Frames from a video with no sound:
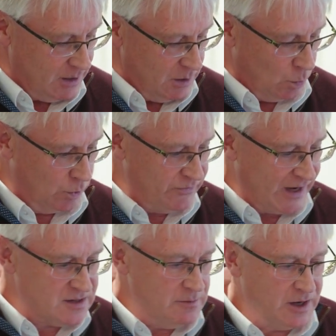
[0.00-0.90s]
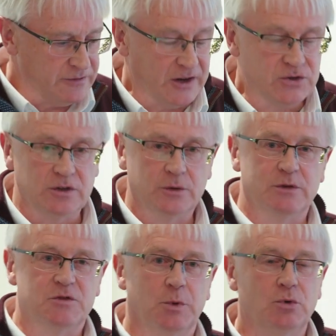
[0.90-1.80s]
One vaccine manufacturer that
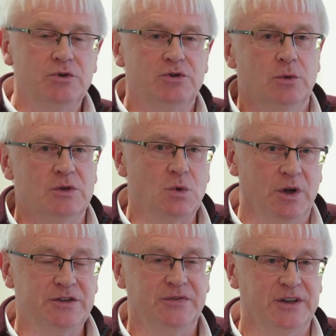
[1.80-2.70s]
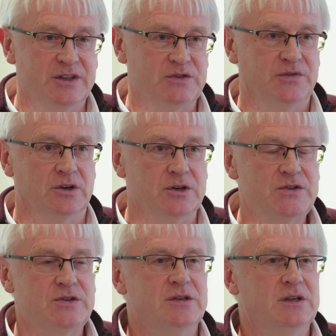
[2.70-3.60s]
we've spoken to has quantified this for
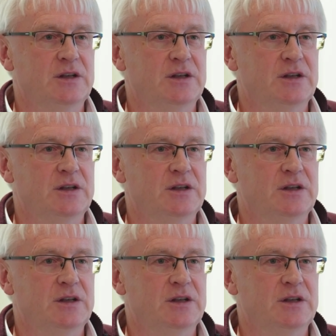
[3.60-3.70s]
us.